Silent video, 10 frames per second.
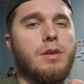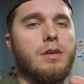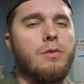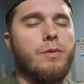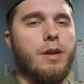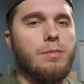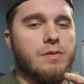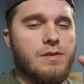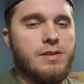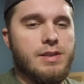but you were
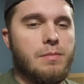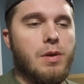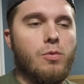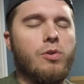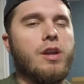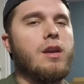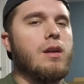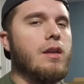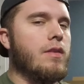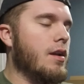able to see me working
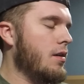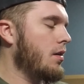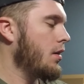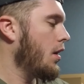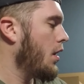on it there.